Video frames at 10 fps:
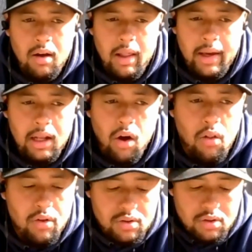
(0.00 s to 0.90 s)
Like, and all
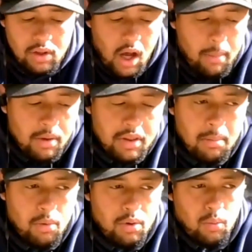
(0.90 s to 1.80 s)
those, the common
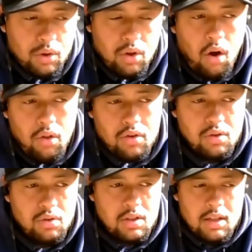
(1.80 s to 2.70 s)
thing with all those
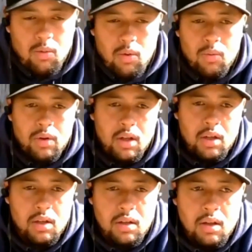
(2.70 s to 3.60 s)
dudes is that they run really good,